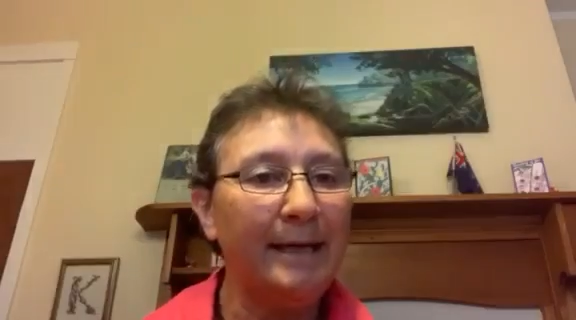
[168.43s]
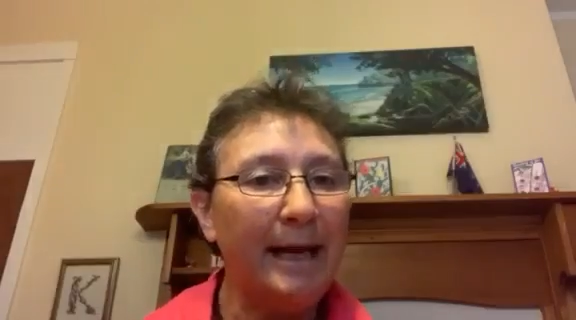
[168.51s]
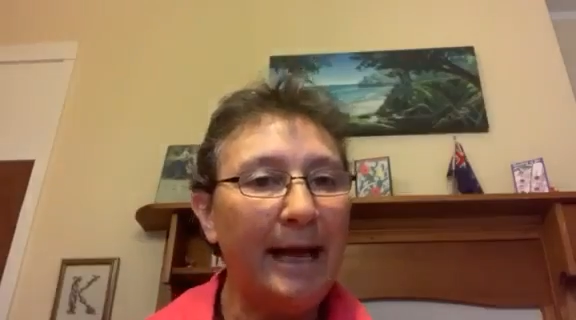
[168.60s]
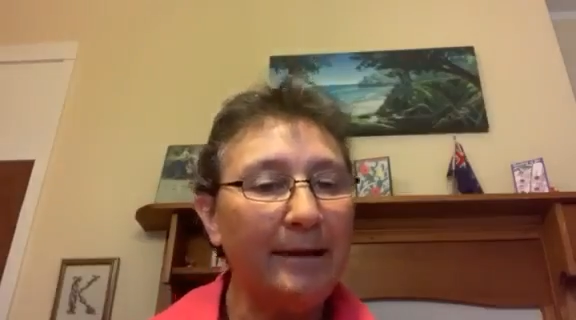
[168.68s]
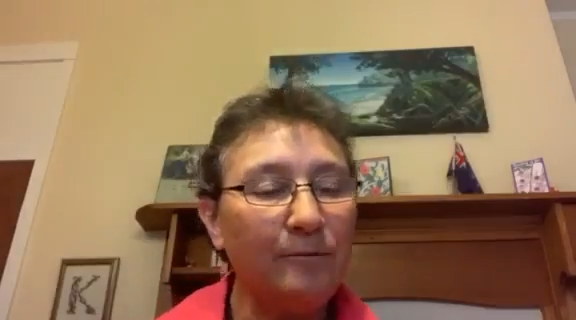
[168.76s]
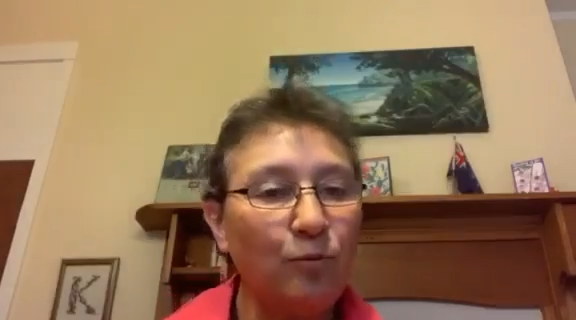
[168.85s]

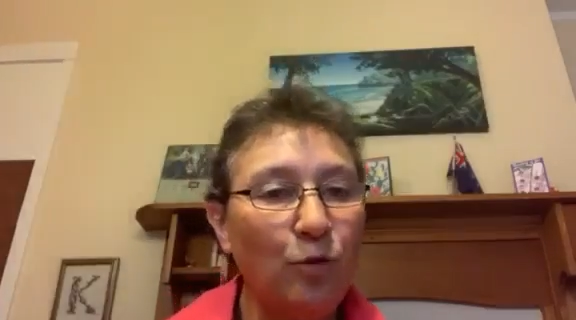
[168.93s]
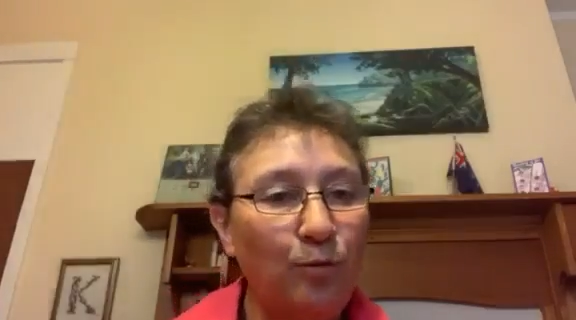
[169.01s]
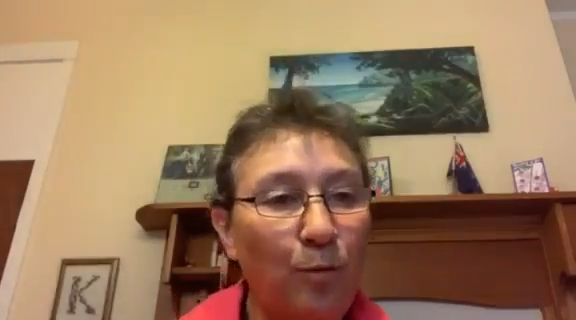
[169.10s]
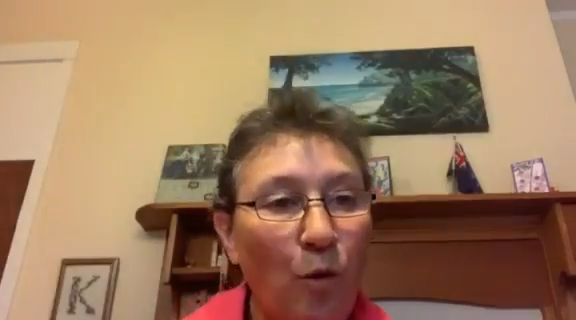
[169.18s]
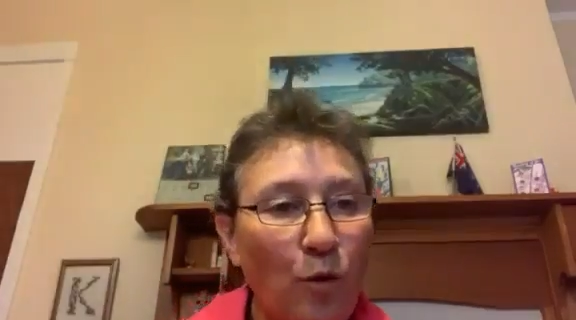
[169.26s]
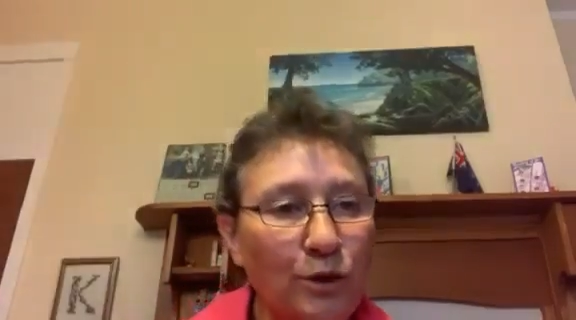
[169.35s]
and
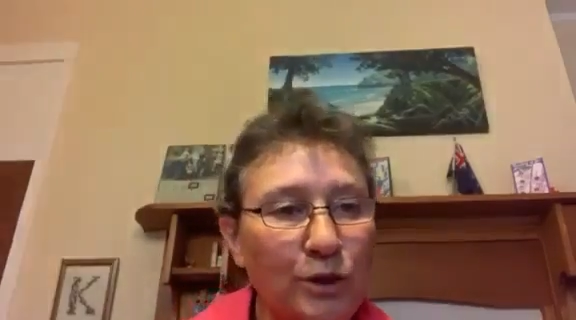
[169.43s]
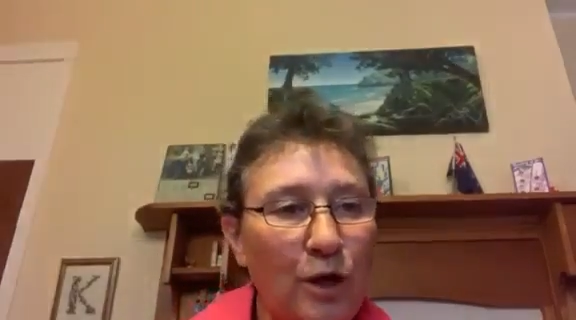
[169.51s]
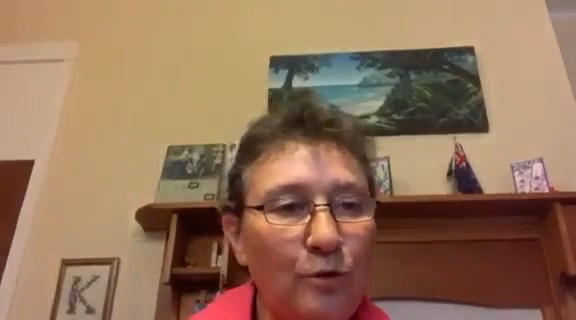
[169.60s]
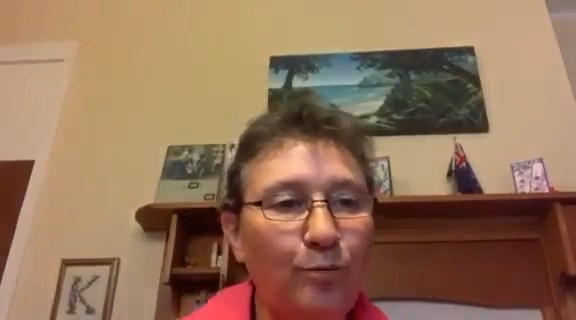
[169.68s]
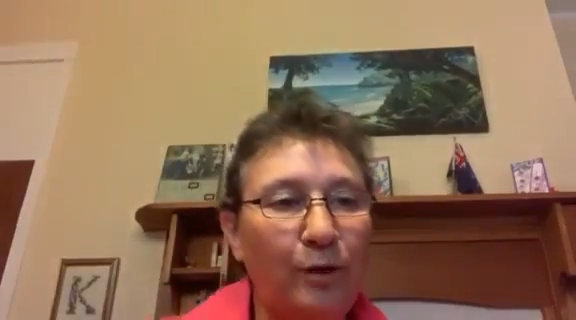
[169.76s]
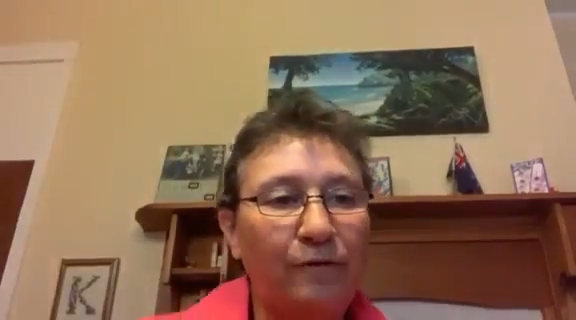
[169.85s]
will
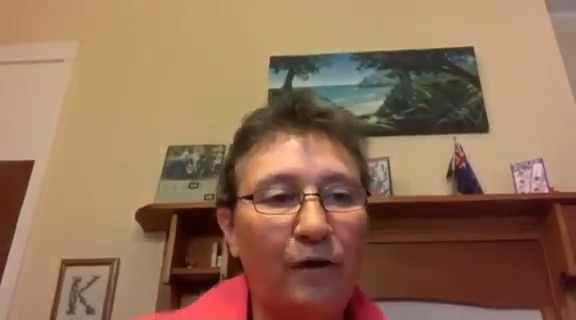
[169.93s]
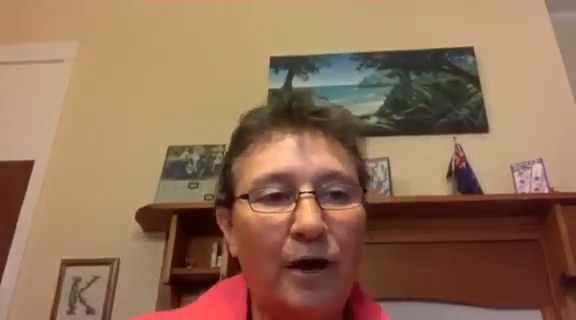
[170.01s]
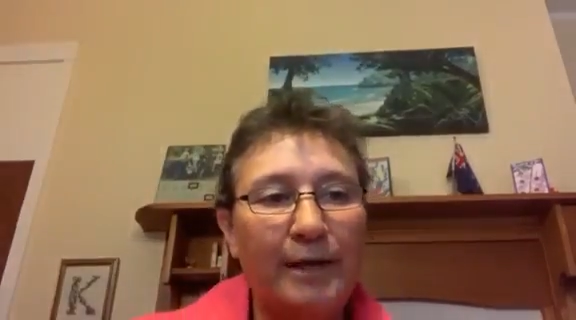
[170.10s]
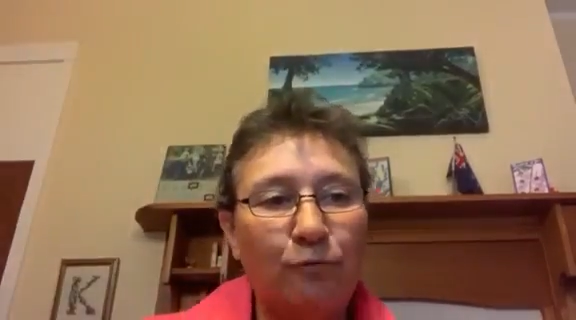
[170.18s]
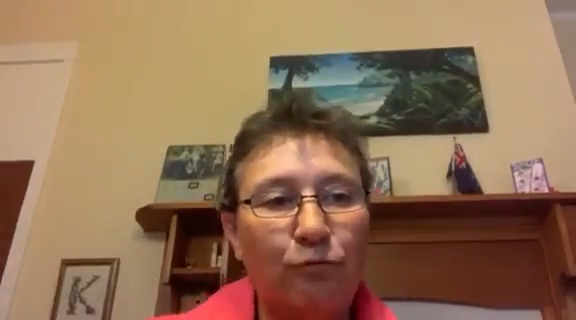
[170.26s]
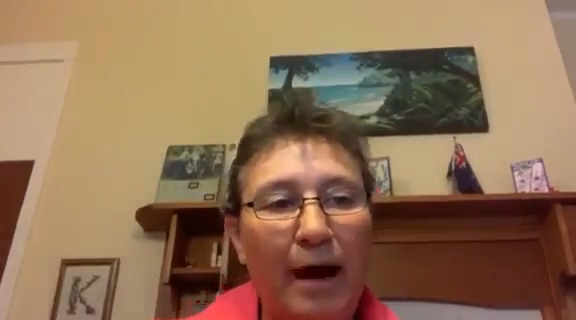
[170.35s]
also
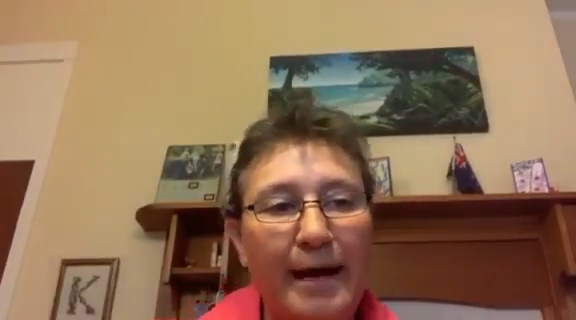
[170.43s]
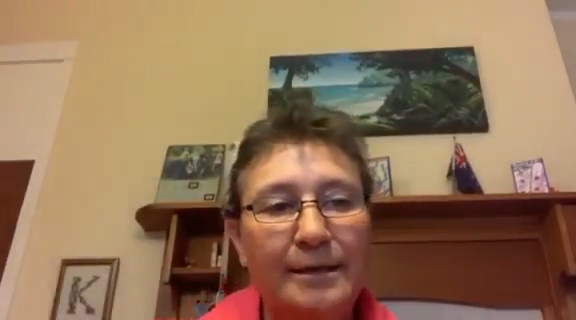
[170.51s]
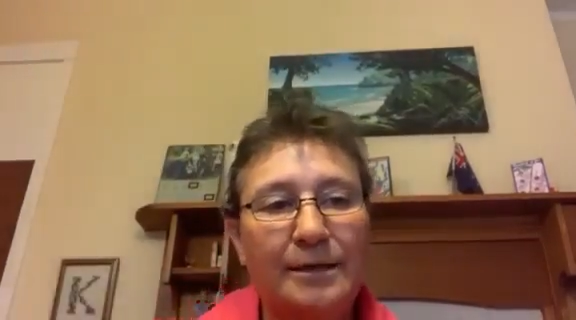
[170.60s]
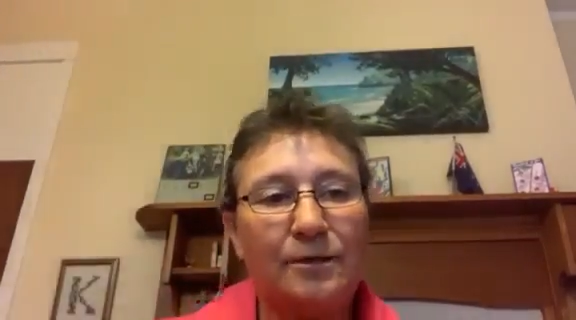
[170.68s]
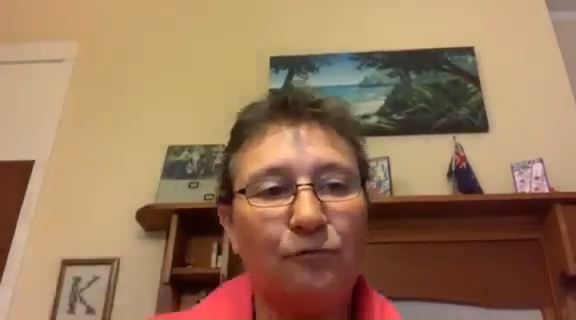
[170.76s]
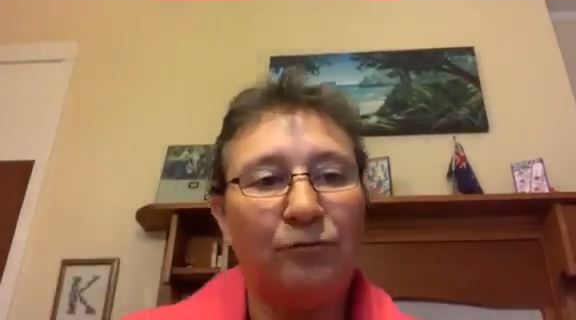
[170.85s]
provide
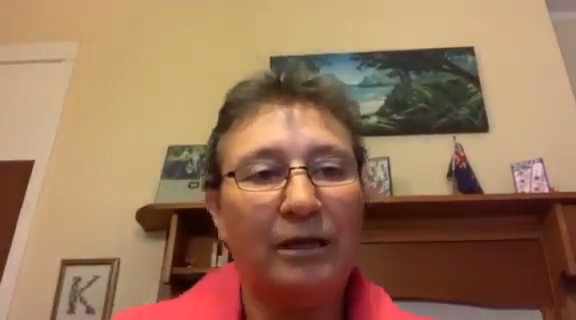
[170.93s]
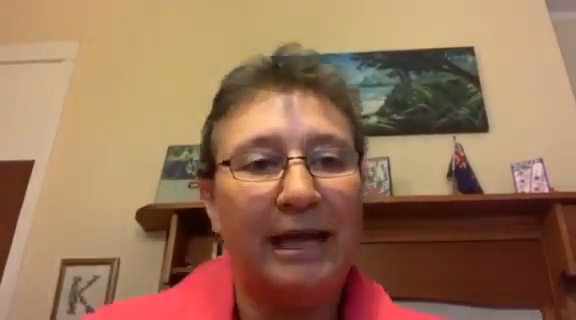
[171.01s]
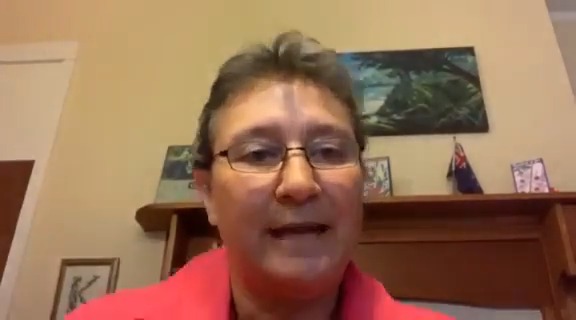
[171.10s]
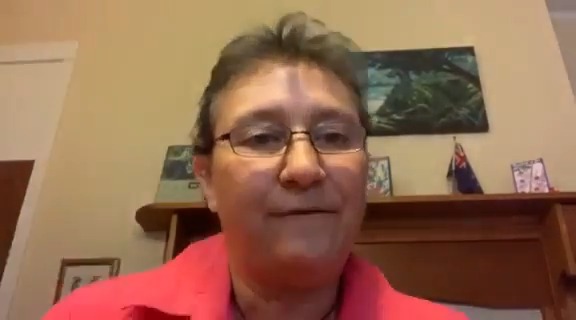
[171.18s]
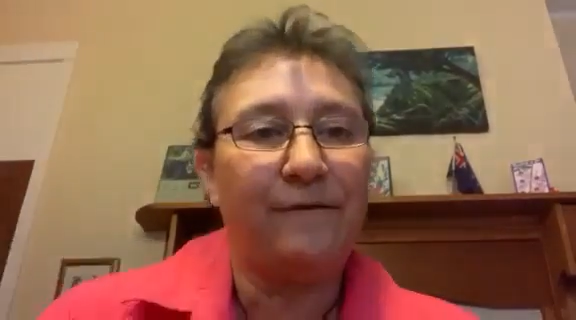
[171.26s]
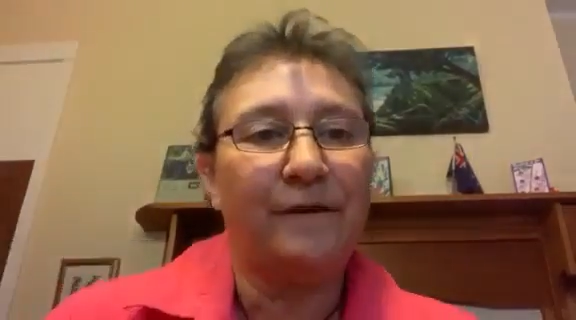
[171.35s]
rates
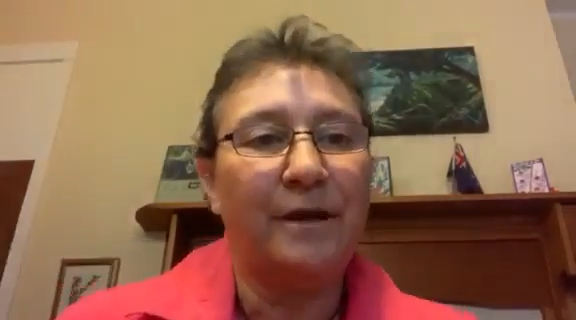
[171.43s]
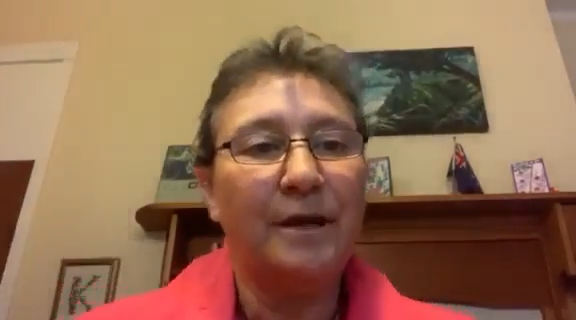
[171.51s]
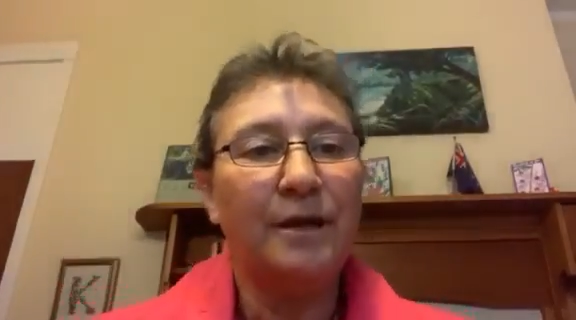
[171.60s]
relief